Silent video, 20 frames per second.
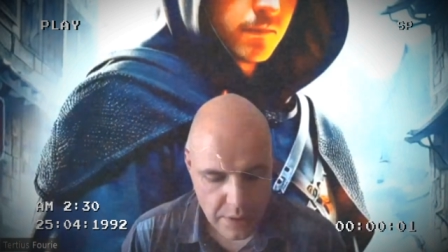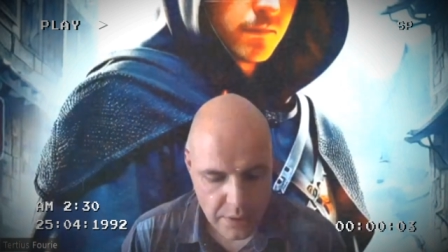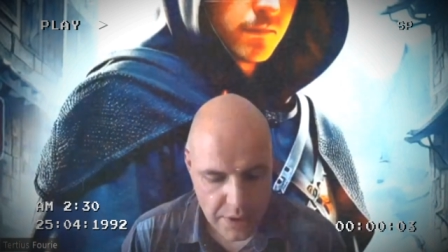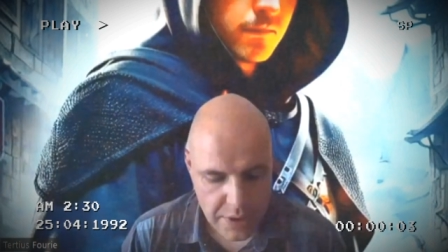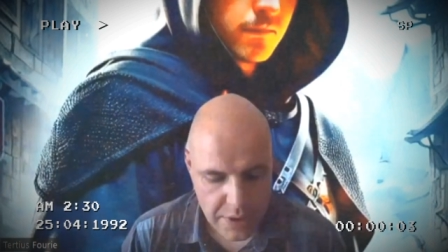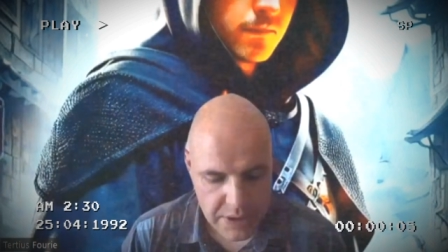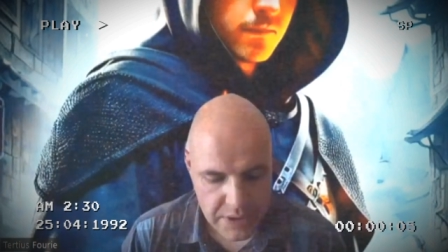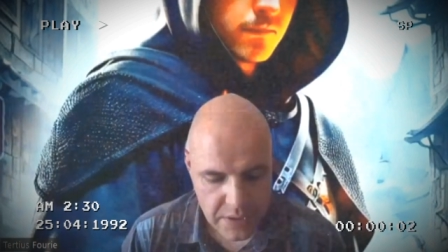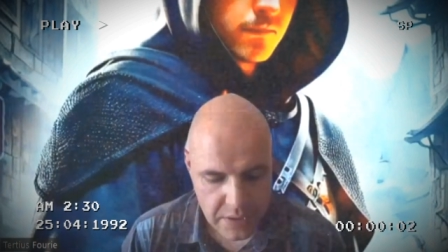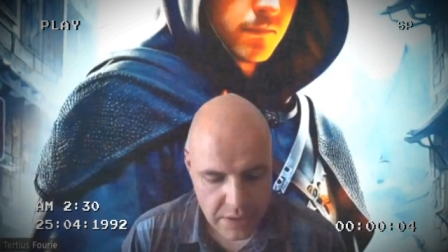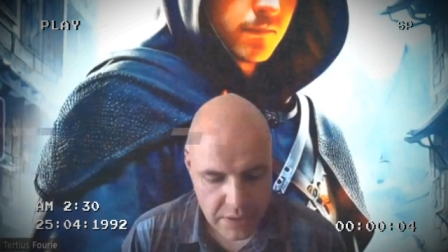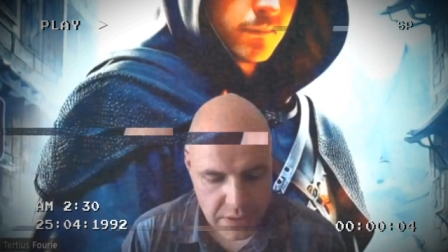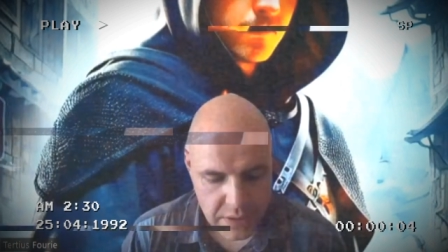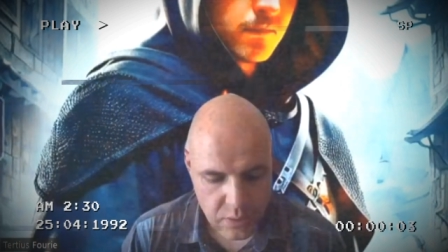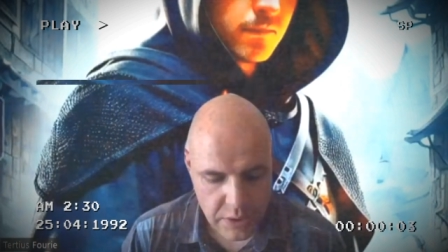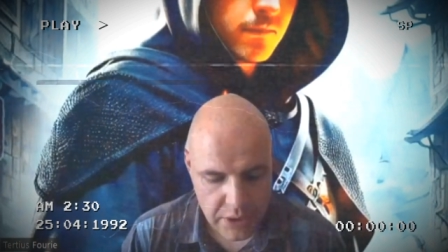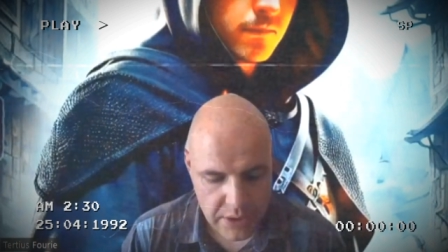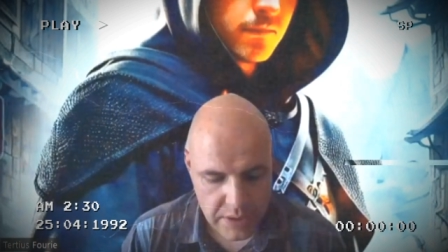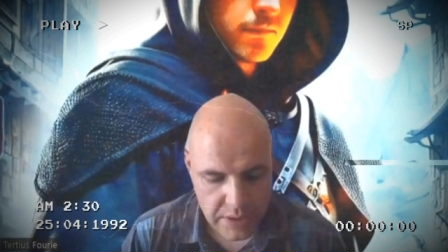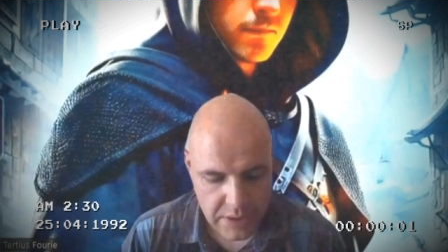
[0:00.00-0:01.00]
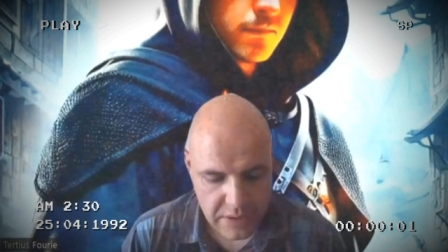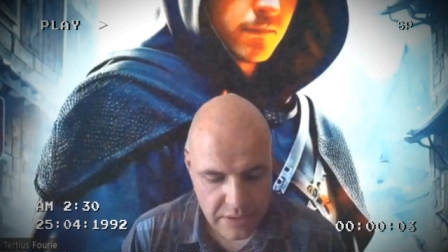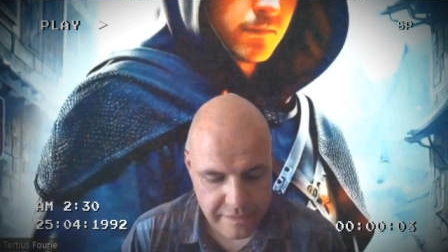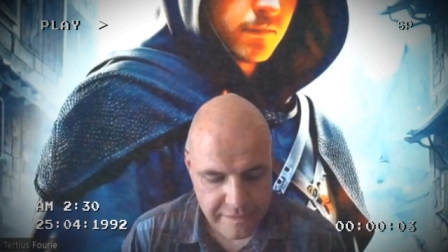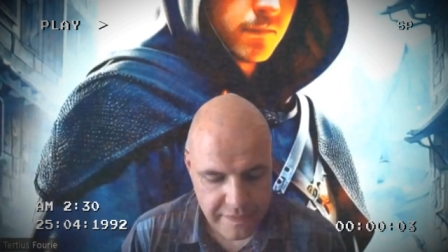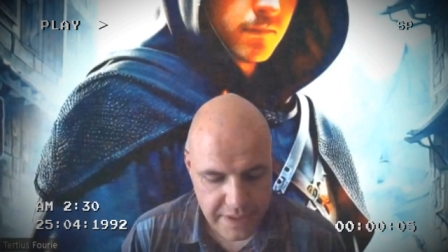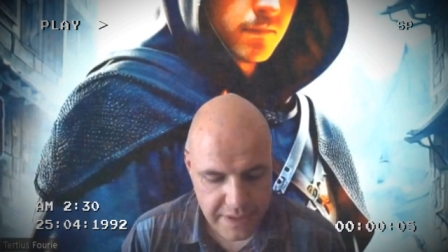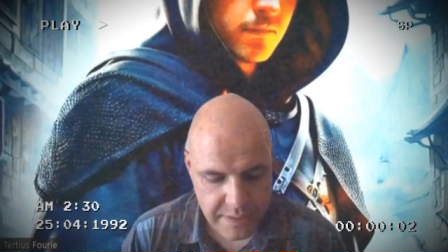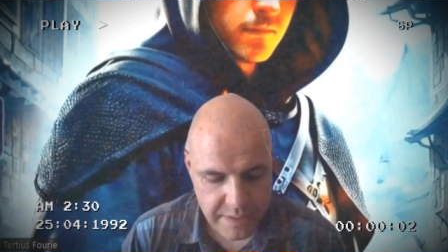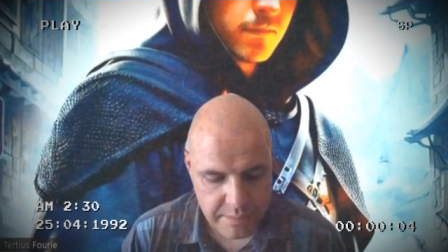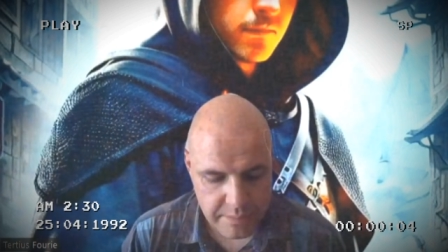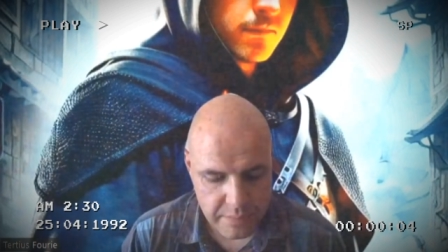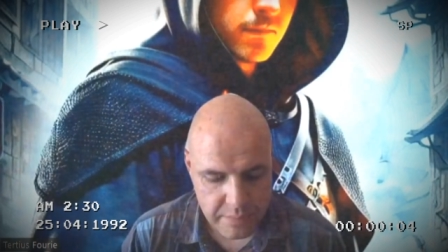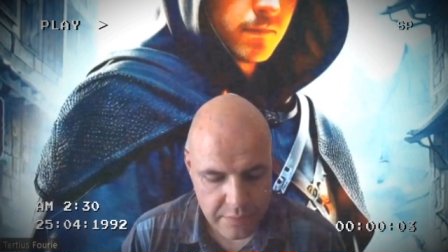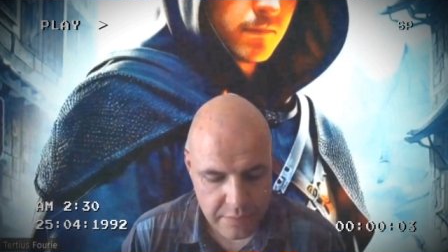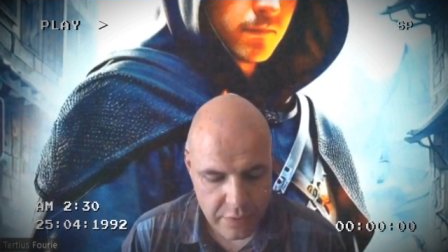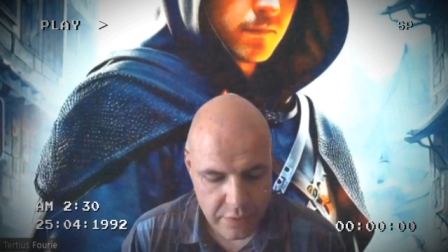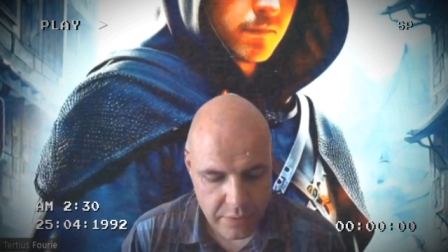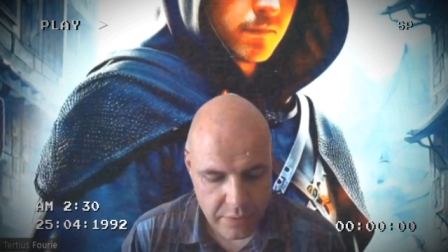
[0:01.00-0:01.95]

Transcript: "These are the words of him